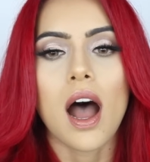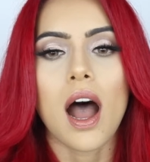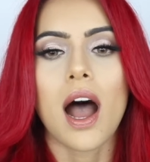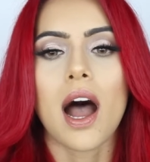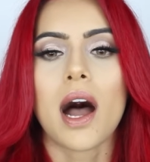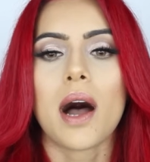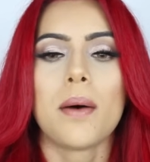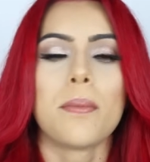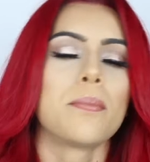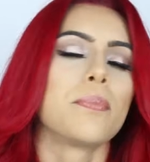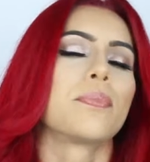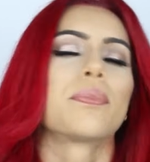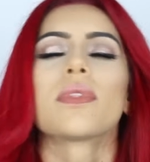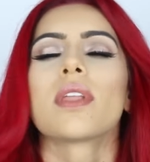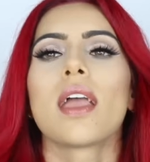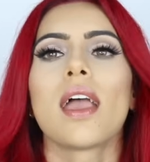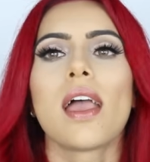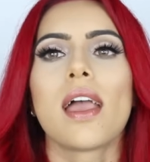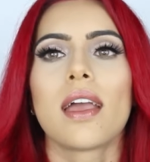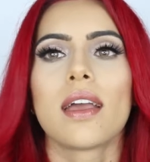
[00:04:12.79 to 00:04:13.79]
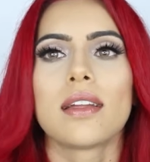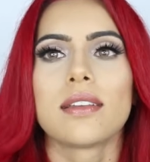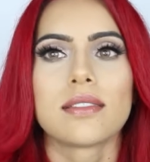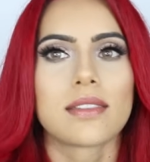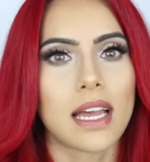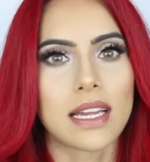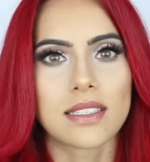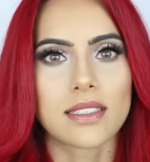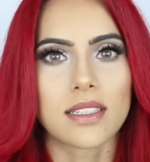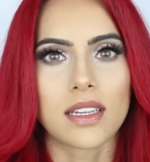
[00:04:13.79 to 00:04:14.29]
and
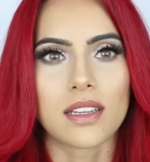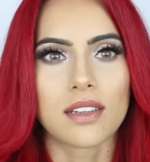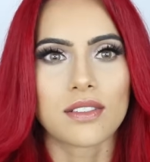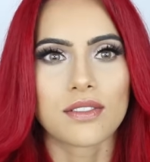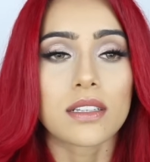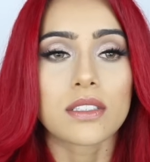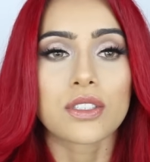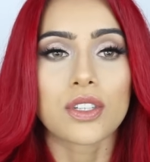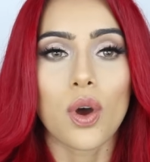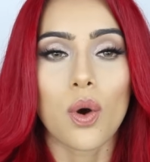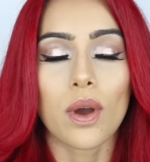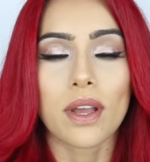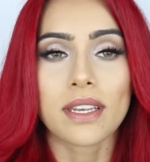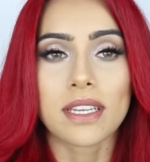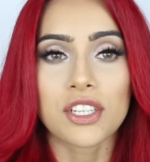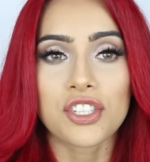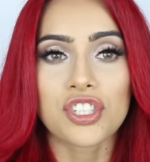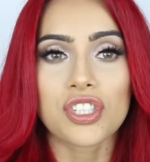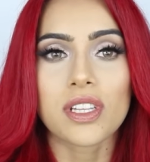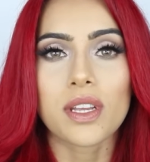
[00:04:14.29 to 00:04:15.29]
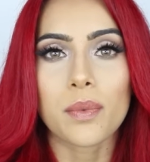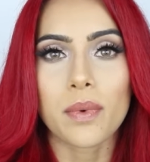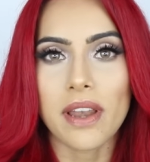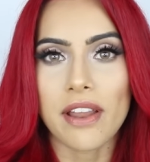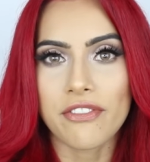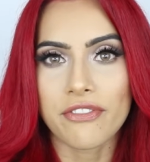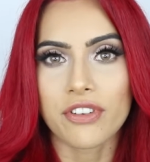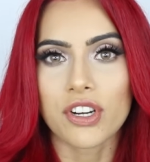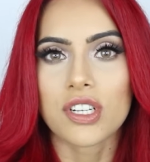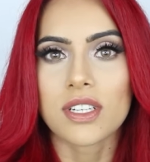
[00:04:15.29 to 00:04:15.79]
that's it. So initially when
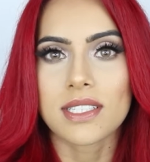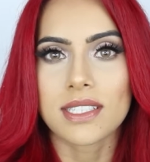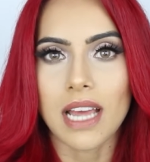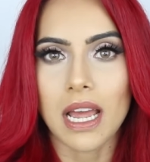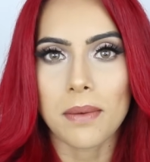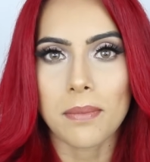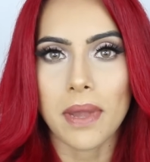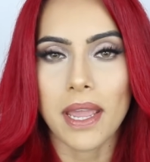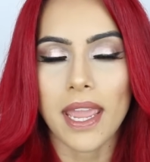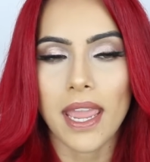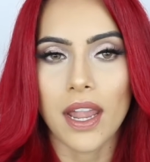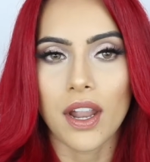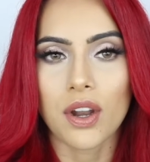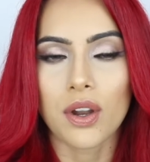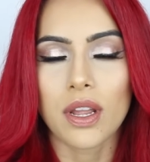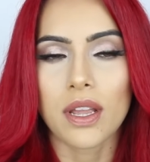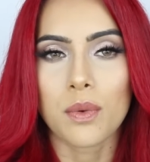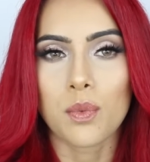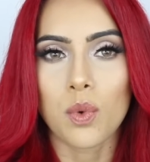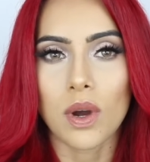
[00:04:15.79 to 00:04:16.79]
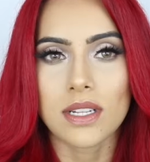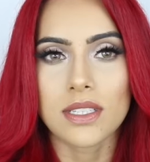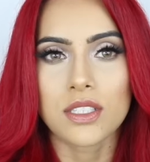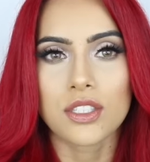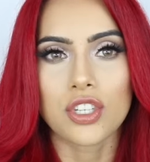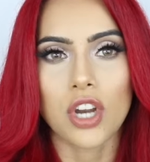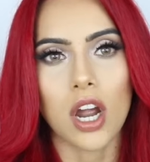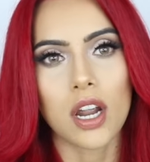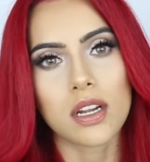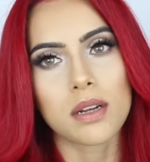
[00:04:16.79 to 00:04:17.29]
I first dyed my hair, it was
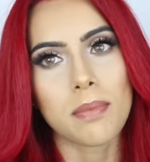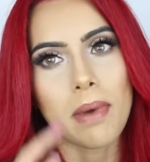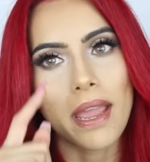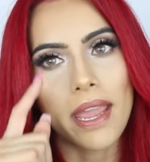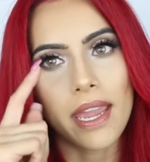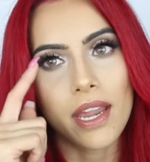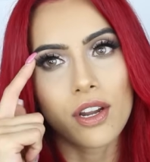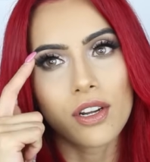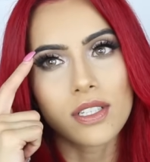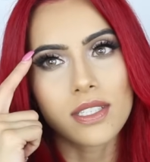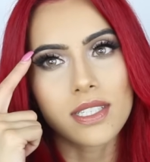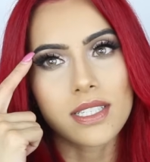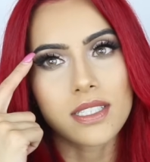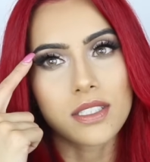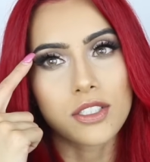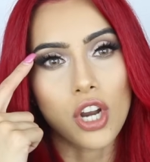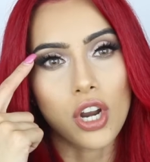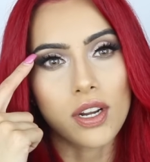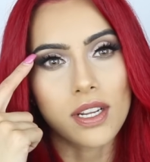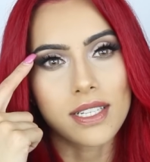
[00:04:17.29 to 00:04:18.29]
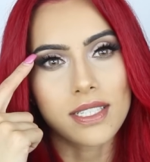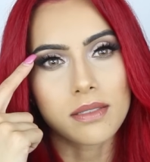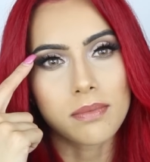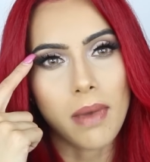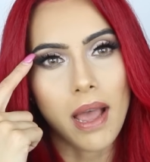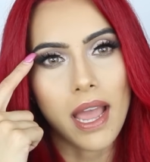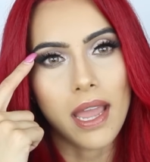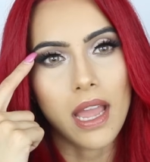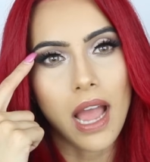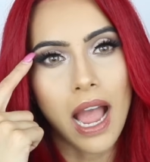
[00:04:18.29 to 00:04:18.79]
dark. My hair is as dark as
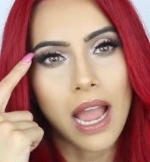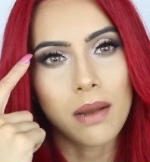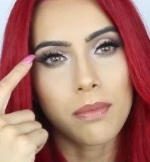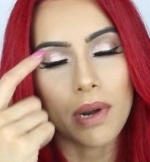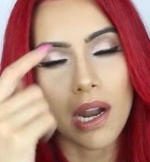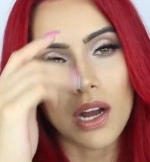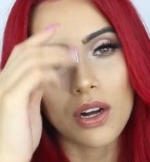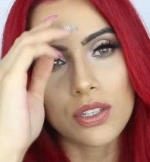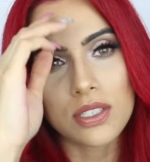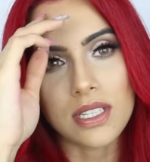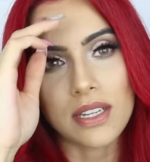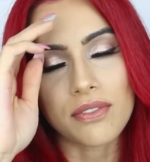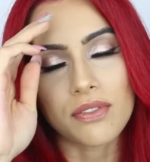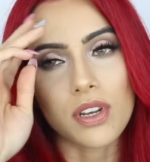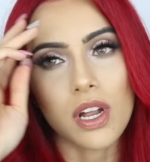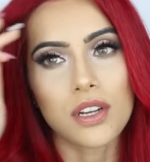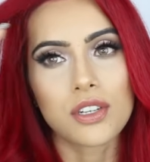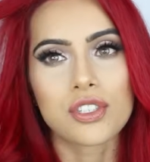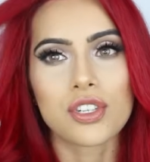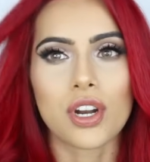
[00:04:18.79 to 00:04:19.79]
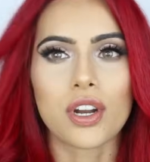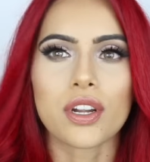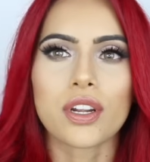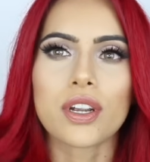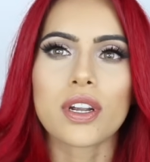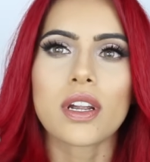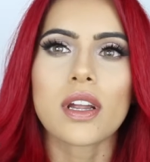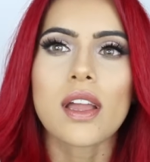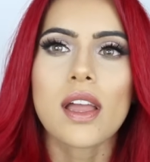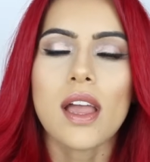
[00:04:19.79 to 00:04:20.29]
my eyebrows, if not
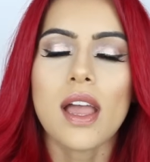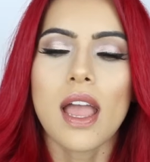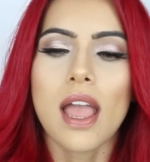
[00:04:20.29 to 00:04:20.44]
darker.